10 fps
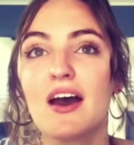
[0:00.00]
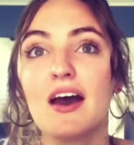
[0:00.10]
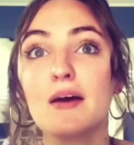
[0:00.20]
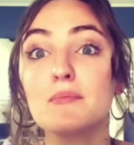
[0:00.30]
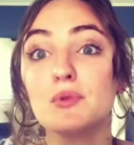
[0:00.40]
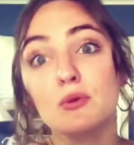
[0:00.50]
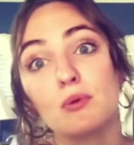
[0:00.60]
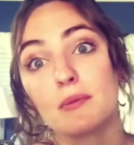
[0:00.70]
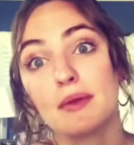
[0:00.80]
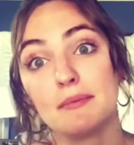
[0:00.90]
a
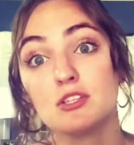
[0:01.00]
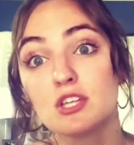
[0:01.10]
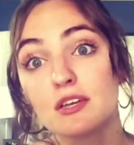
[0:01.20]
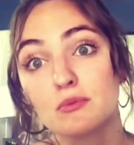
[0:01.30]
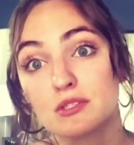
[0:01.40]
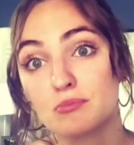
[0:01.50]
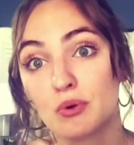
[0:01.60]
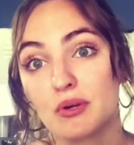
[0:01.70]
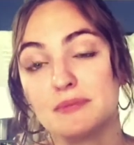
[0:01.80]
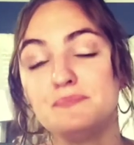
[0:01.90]
newborn baby chick was
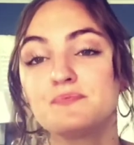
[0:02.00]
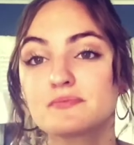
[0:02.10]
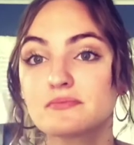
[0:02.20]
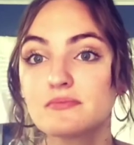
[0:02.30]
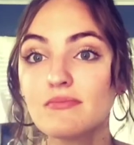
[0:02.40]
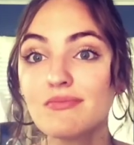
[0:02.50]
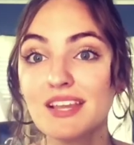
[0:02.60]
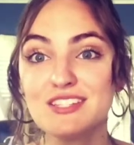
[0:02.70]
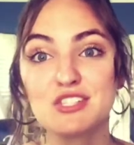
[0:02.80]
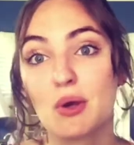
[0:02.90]
born.
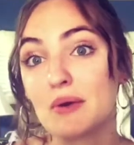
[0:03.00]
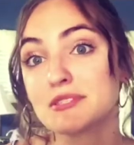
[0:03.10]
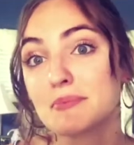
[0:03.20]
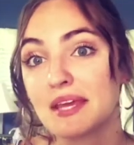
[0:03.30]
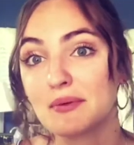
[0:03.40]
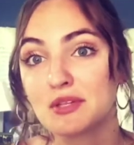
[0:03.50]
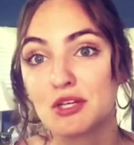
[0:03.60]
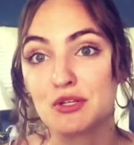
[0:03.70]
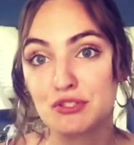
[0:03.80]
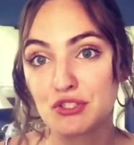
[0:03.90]
And so I was playing with
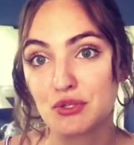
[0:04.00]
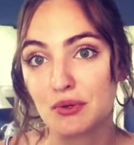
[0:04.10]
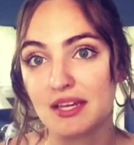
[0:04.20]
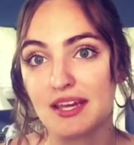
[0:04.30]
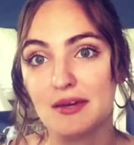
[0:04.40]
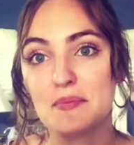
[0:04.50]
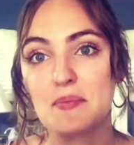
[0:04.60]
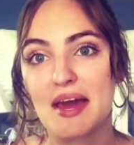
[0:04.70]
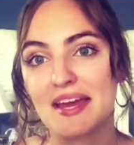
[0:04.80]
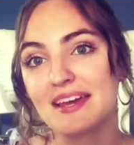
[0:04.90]
her and showing him
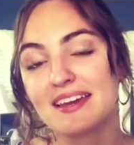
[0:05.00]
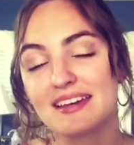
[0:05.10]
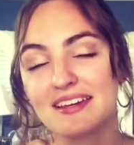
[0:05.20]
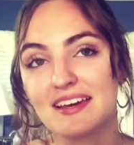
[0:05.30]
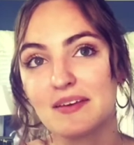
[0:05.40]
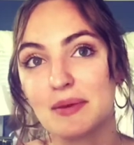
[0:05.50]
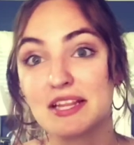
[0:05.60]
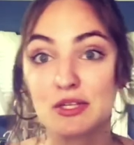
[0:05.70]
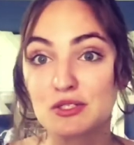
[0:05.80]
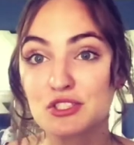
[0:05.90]
my
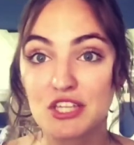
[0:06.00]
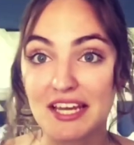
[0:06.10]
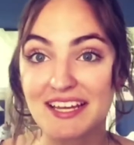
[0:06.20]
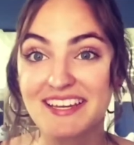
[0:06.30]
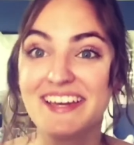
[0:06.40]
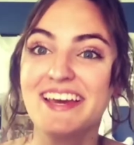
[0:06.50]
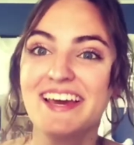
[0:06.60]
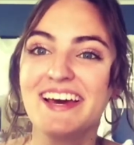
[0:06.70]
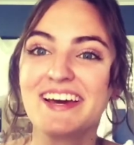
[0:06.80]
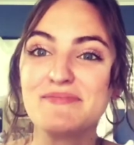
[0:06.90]
little
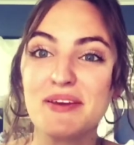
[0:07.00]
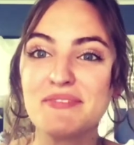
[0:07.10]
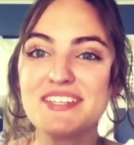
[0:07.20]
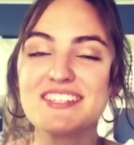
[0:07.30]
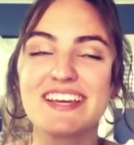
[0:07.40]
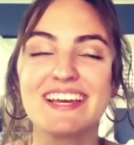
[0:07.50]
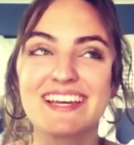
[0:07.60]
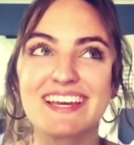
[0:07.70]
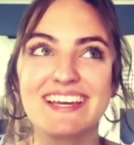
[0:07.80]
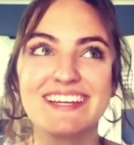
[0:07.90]
baby chick.
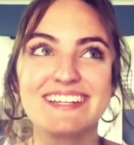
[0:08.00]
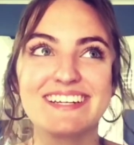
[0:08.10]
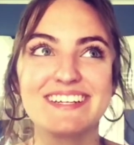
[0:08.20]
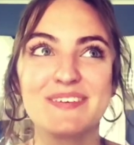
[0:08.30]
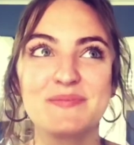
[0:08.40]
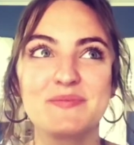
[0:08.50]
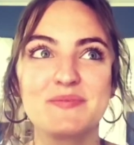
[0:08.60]
And